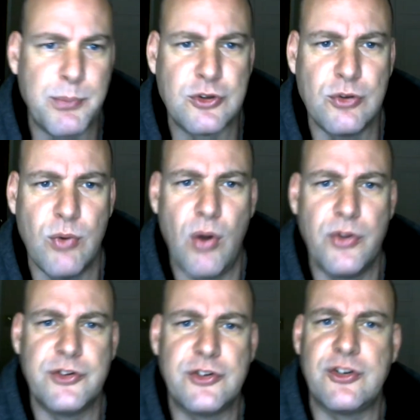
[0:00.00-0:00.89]
to all
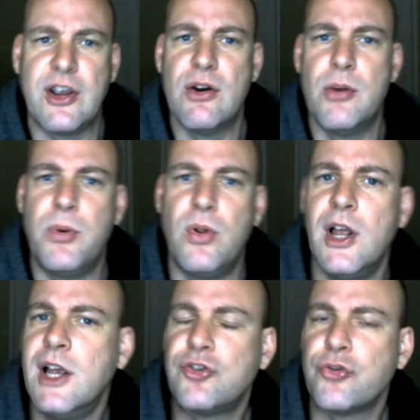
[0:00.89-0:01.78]
this terrible
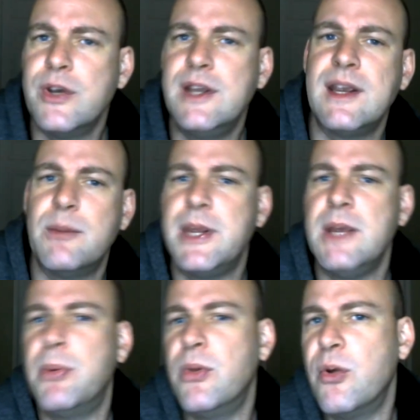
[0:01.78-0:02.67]
treating
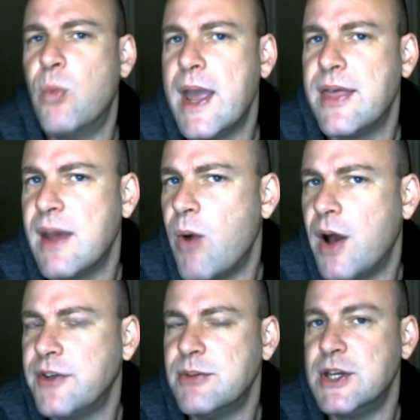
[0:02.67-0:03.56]
people the way they
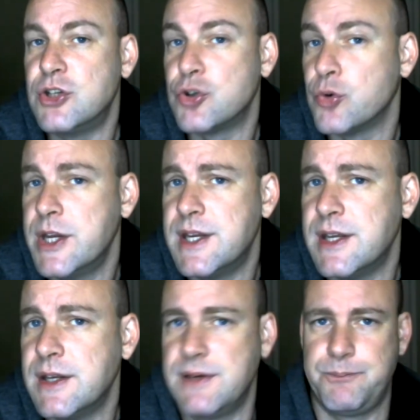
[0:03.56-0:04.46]
want to be
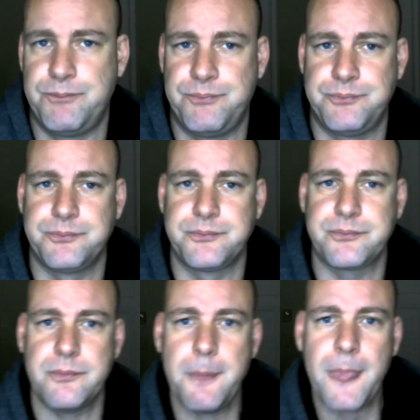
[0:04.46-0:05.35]
treated.
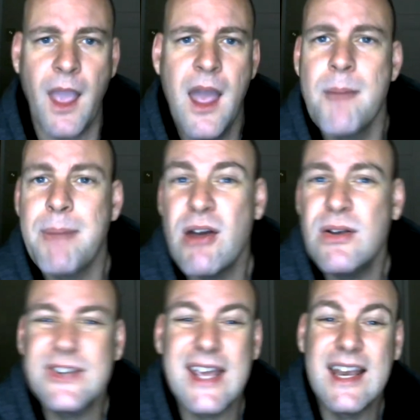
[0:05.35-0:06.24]

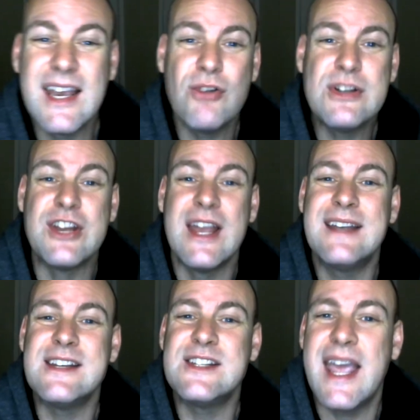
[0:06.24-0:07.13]
Parents get encouraged
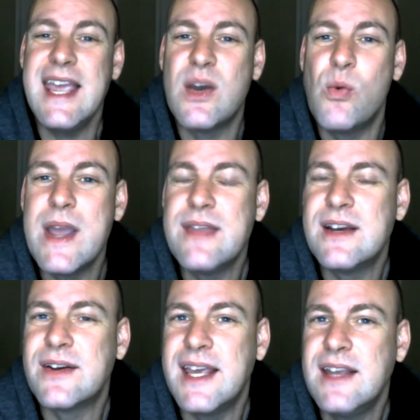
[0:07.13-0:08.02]
to take away
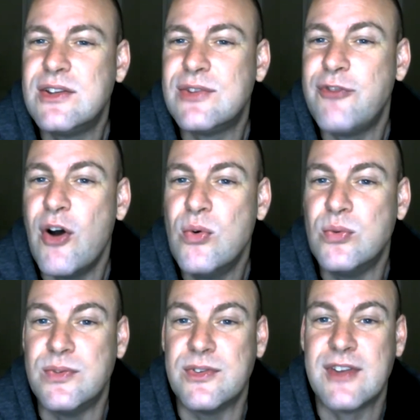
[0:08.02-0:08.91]
their kids'
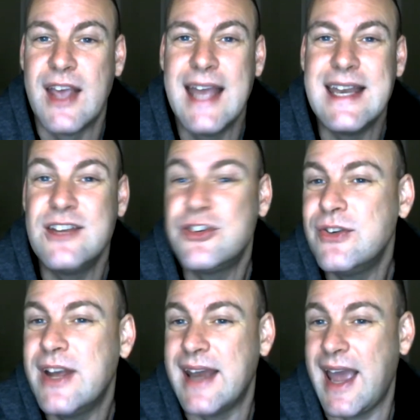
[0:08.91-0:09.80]
phones and
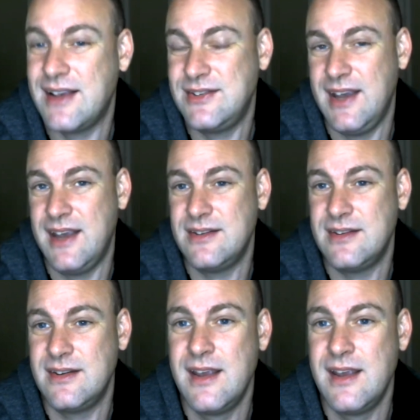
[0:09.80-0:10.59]
internet access,